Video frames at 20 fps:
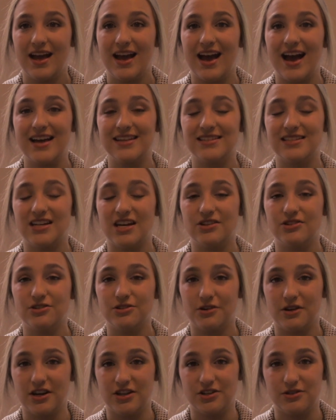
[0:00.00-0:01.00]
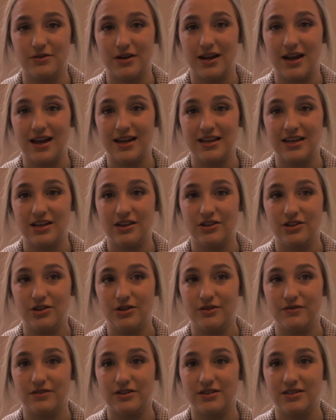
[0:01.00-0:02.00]
As an undergraduate at Yale
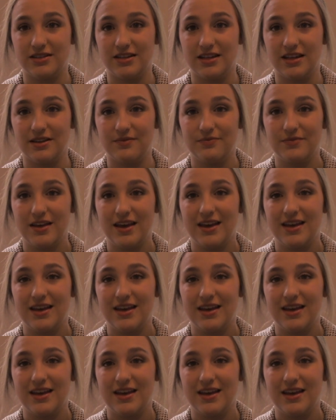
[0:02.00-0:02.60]
University,